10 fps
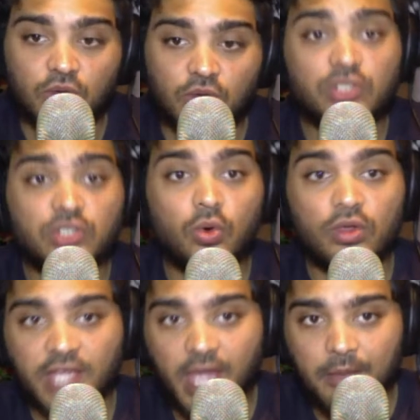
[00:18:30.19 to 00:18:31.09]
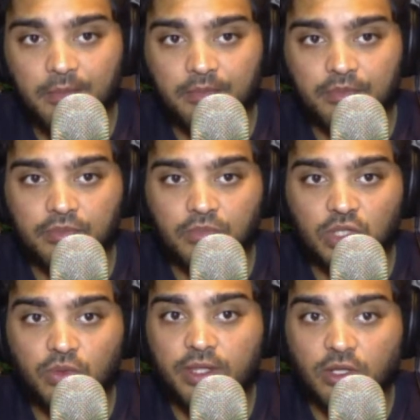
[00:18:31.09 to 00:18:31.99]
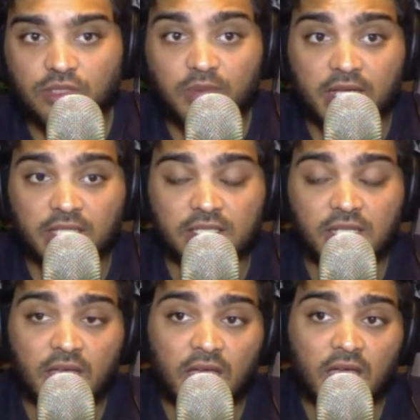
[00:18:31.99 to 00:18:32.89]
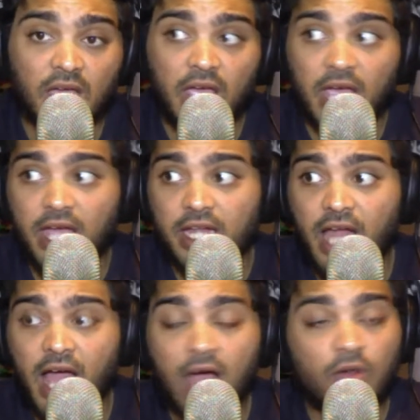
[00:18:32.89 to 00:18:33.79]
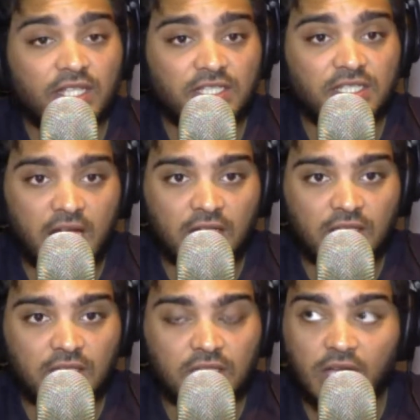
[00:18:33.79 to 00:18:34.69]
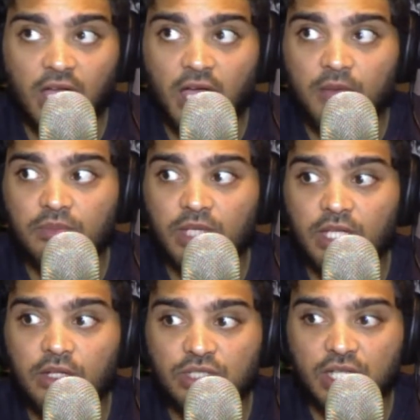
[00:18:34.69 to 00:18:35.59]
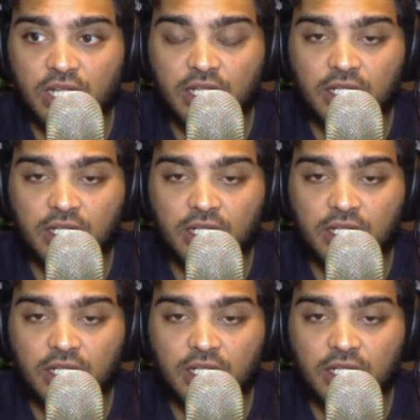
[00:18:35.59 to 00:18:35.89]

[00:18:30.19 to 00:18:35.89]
We saw the gap between those players and how they struggled in New Zealand.